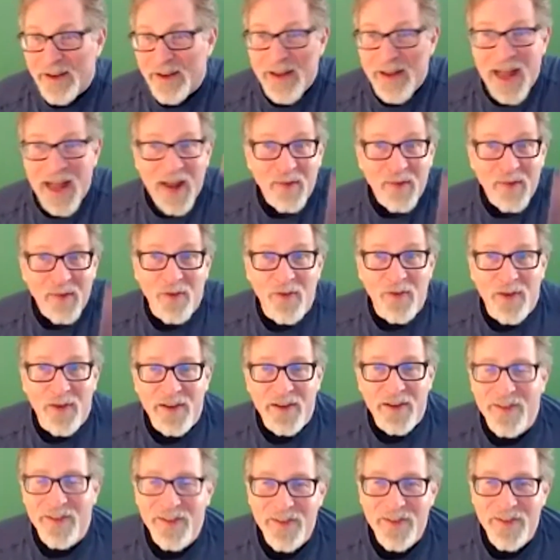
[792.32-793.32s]
a knack for
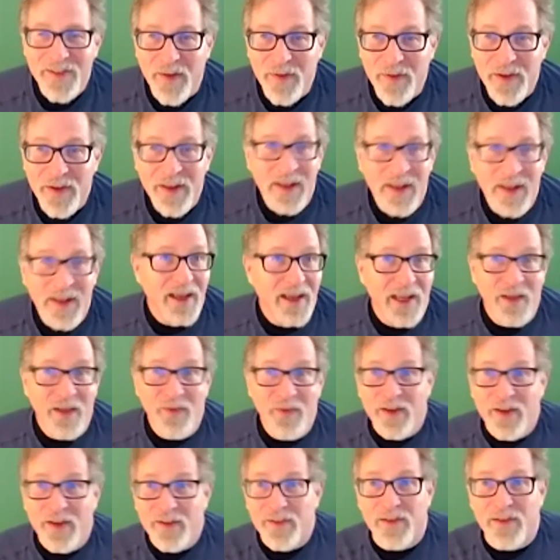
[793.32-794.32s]
fixing stuff. He
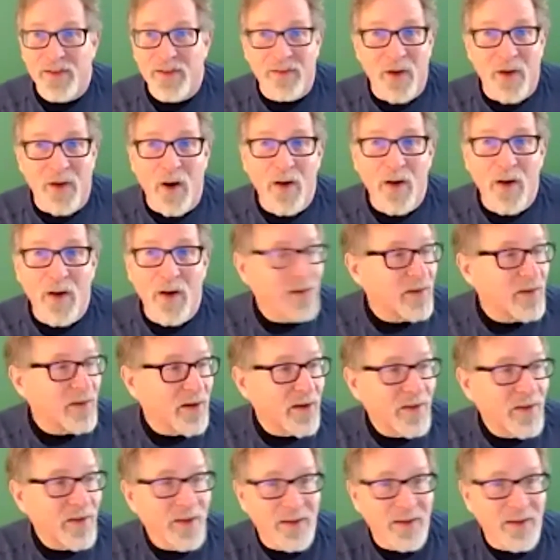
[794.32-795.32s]
fixed
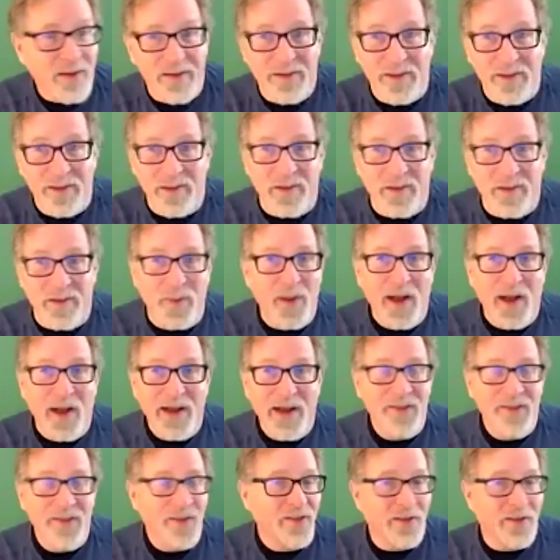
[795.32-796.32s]
all the
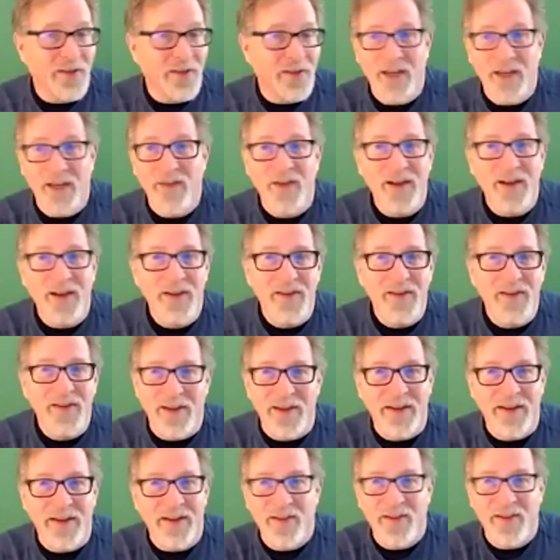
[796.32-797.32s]
appliances, the TVs,
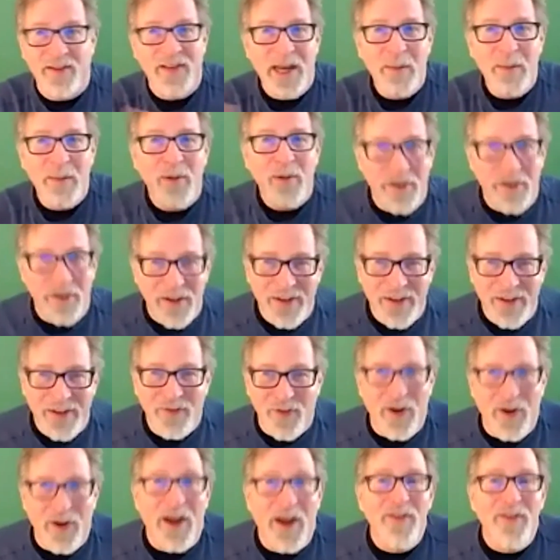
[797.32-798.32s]
and in his neighborhood
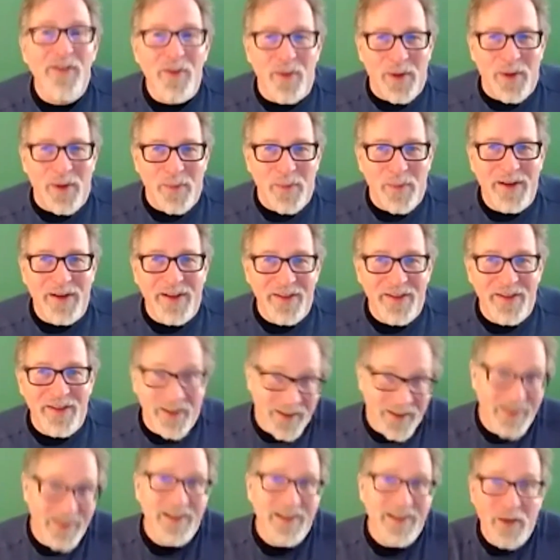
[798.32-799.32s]
for everyone, because
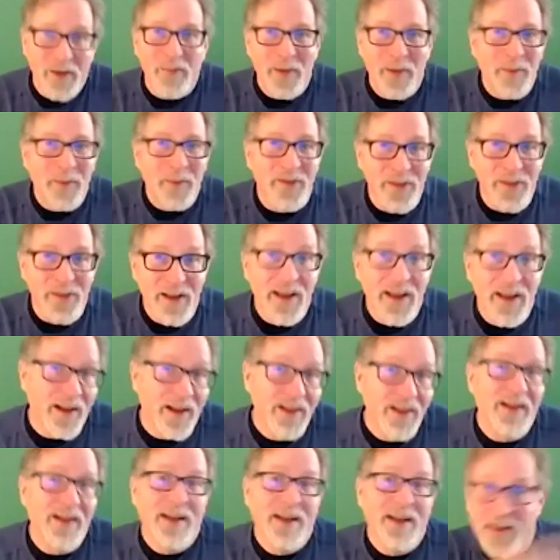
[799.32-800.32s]
people would say,
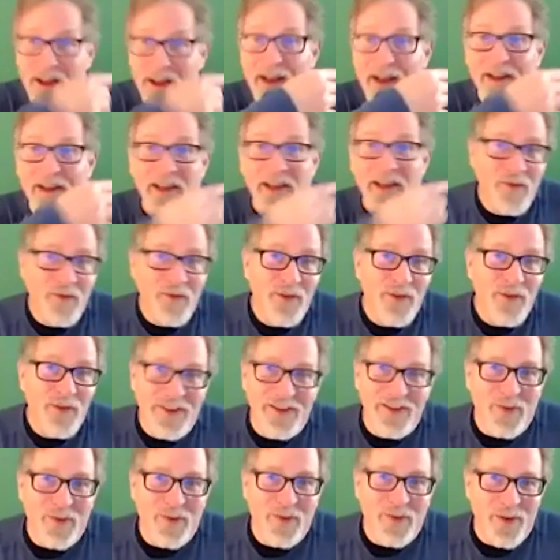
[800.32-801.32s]
yeah, Ken
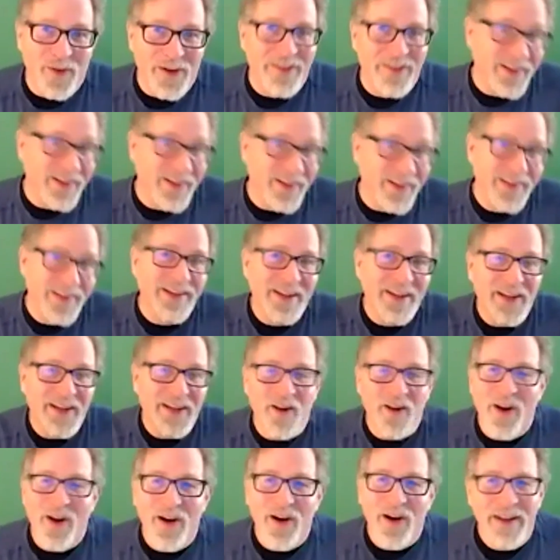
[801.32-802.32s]
fixed it for us, and then you get a
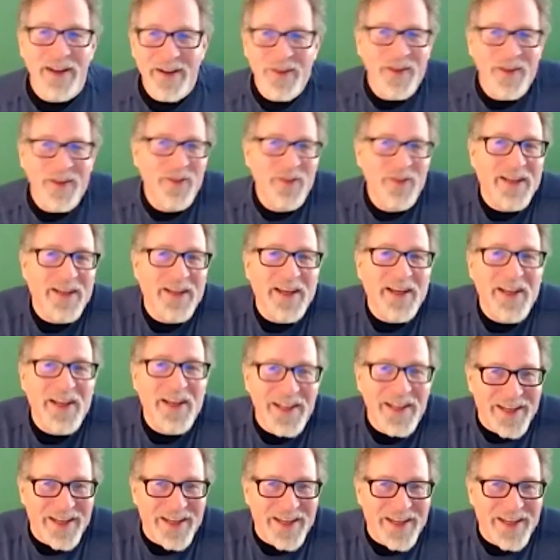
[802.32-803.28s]
call. He was a kid,